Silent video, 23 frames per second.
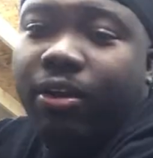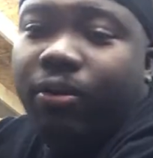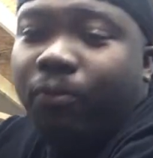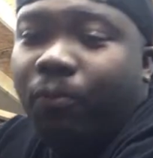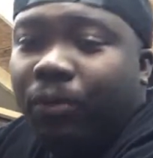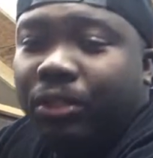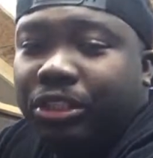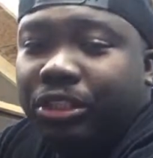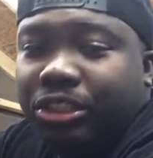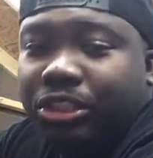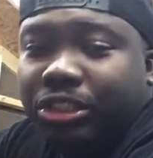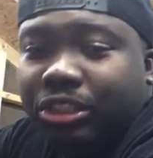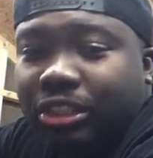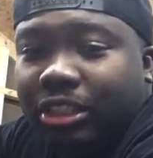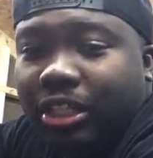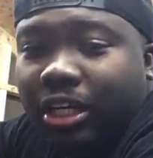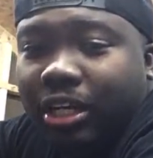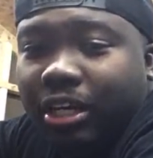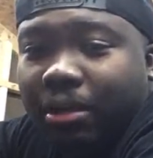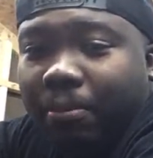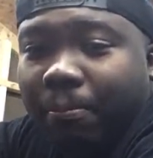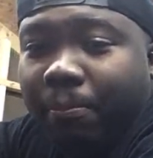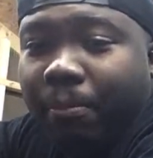We're just
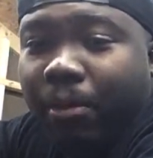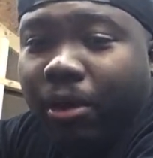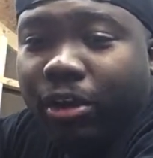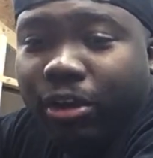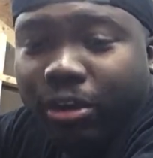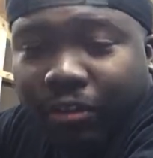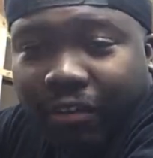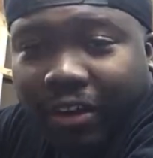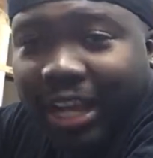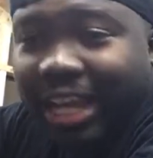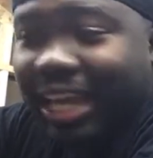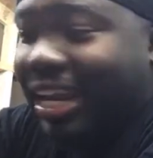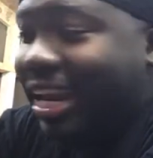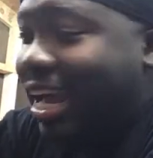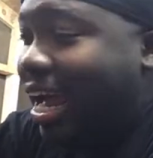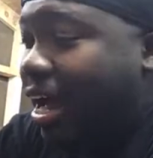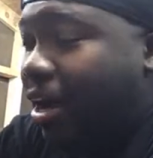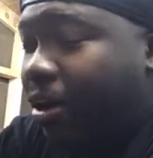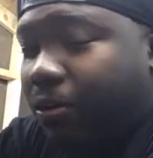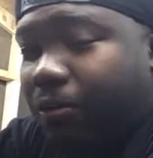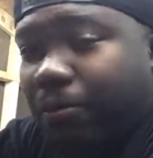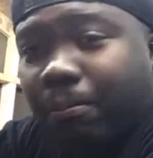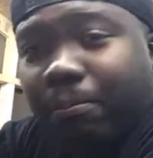murdering it
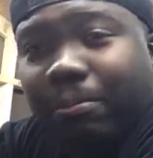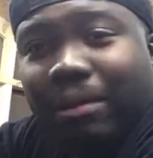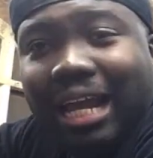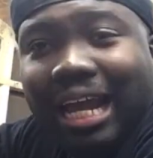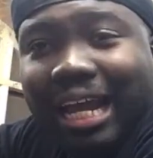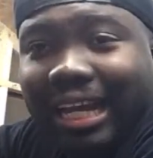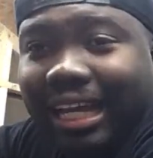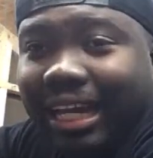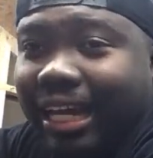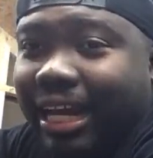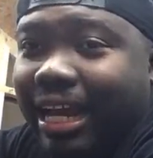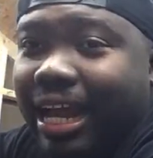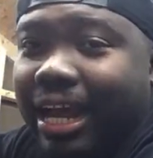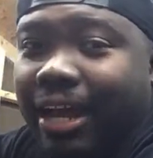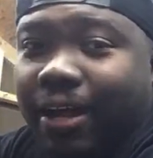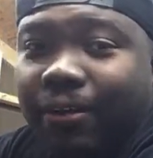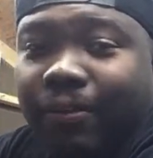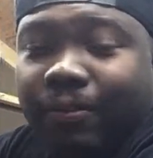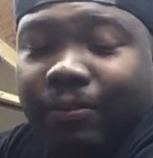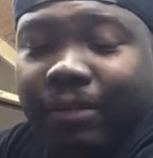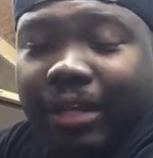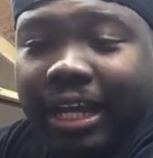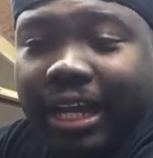out, blacking it
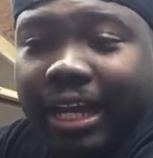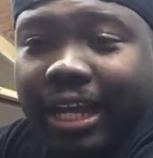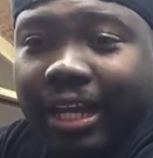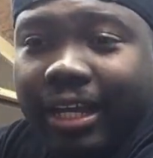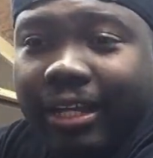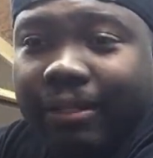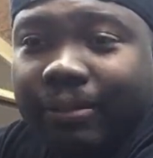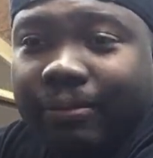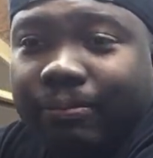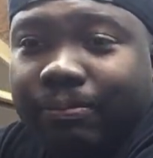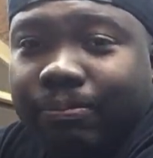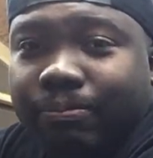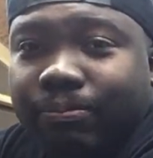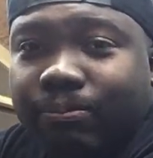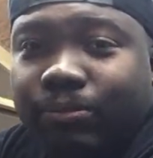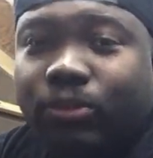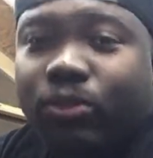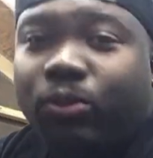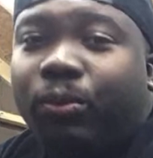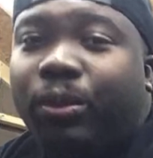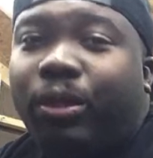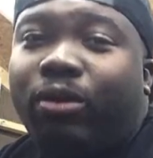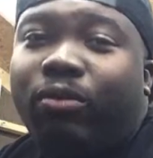out, and
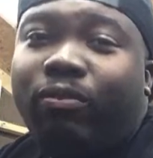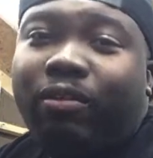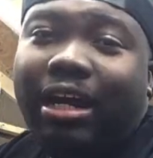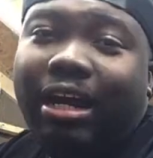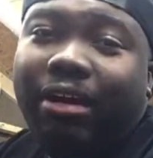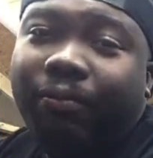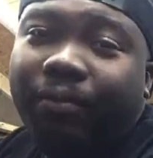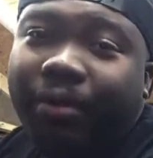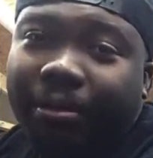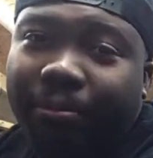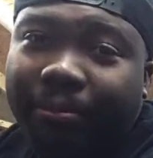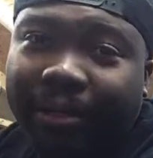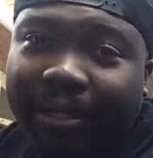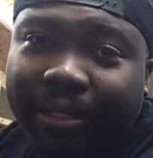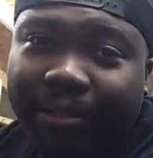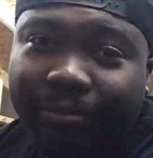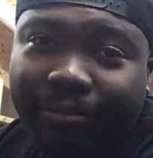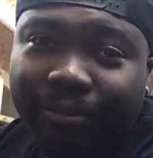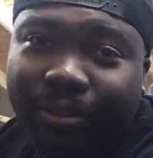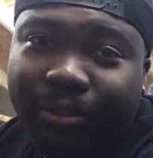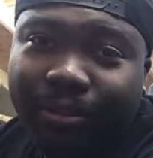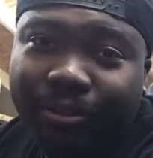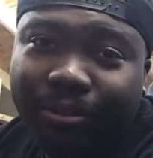we're gonna ride with it, man.
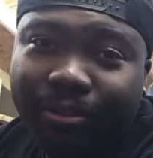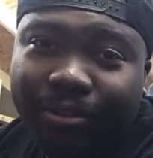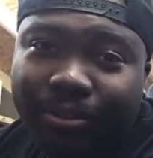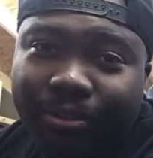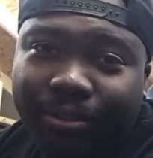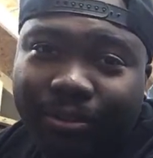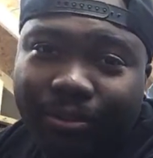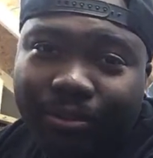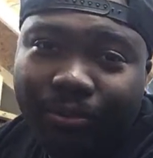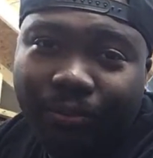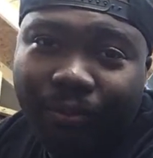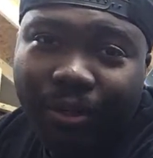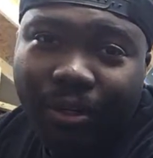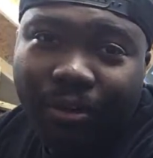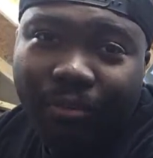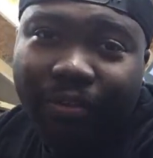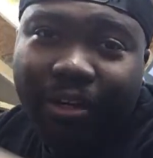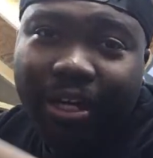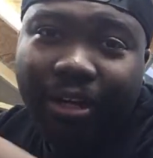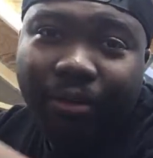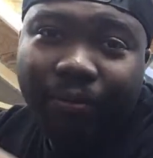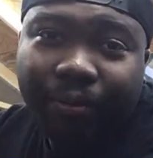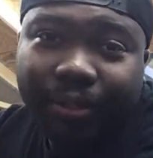We're gonna
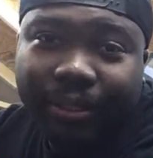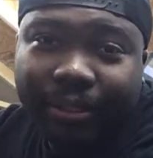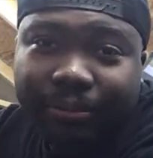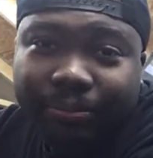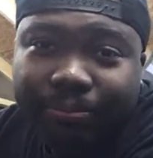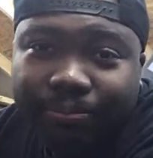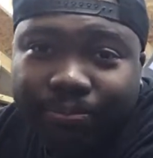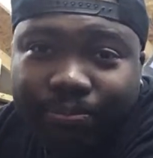ride with it.